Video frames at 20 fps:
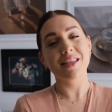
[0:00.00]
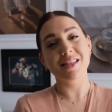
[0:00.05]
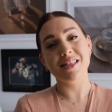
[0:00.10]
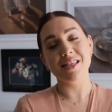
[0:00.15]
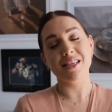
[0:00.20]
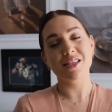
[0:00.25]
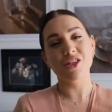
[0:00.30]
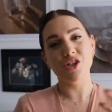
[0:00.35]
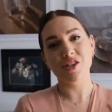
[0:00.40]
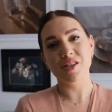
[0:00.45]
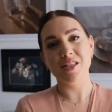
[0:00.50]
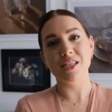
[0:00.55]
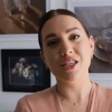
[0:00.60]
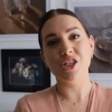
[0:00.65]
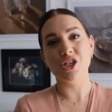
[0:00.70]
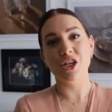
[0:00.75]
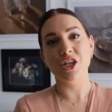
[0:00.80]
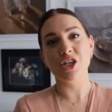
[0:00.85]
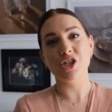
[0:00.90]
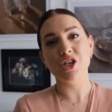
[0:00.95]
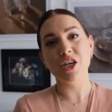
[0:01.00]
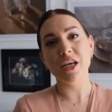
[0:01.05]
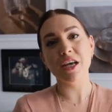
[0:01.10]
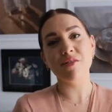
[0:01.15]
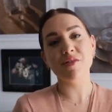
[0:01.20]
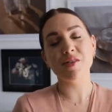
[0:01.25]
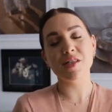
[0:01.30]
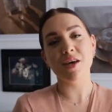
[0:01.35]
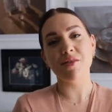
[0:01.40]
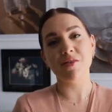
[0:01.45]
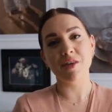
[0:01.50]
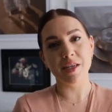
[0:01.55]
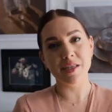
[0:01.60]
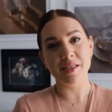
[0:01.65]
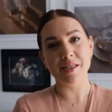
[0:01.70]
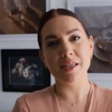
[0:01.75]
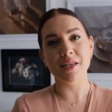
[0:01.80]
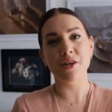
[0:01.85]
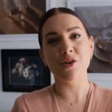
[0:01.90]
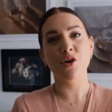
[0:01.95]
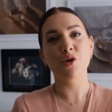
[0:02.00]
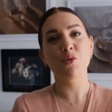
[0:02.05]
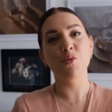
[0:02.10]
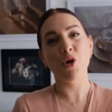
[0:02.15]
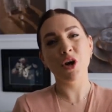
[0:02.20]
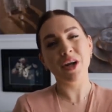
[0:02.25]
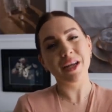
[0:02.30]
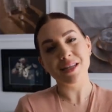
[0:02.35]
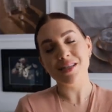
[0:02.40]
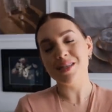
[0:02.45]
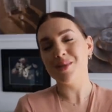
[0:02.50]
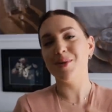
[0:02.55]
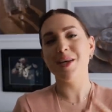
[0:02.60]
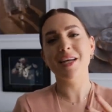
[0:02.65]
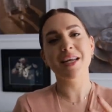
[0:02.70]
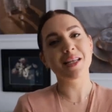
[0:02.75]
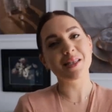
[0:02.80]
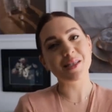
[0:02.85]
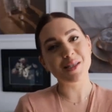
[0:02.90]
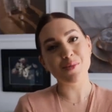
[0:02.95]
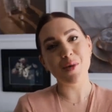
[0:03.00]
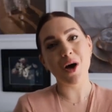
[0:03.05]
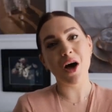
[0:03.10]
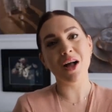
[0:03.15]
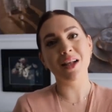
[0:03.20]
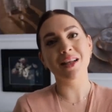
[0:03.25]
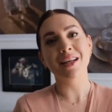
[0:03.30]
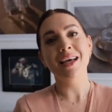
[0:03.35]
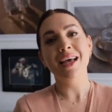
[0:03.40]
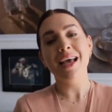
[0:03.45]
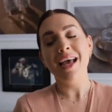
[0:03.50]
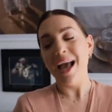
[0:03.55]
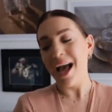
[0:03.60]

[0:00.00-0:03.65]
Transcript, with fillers: Let's just exchange gifts, have a nice dinner, more intimate and small.